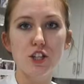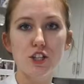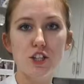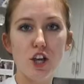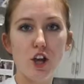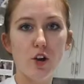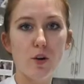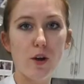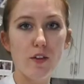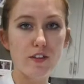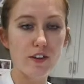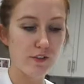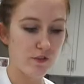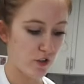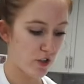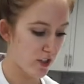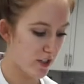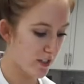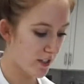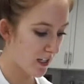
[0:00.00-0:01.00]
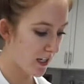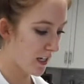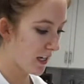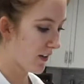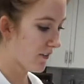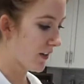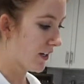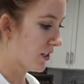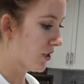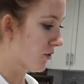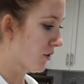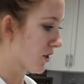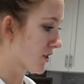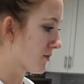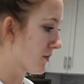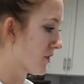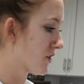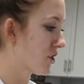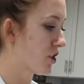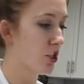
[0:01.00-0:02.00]
So the first thing that you are
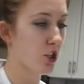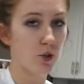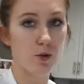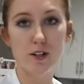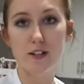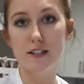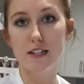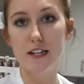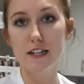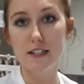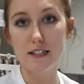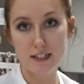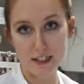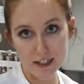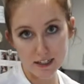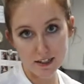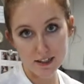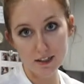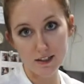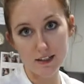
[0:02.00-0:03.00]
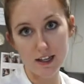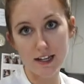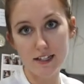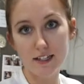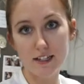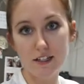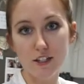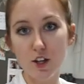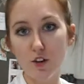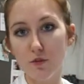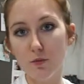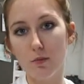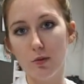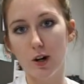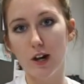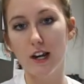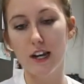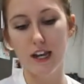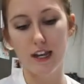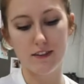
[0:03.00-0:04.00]
supposed to do is get 6 slices of
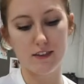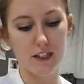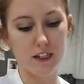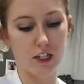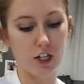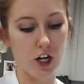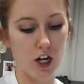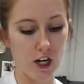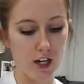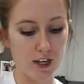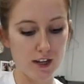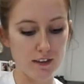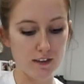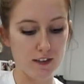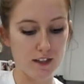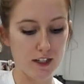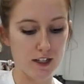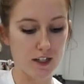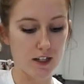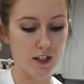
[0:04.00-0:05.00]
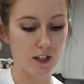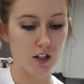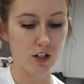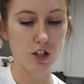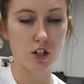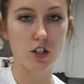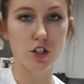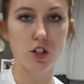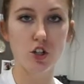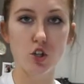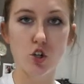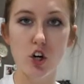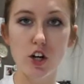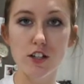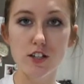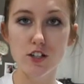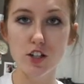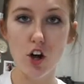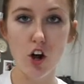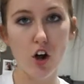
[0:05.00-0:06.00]
bread and then cut the
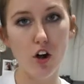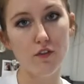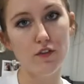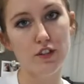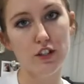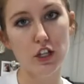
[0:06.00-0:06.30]
crust off.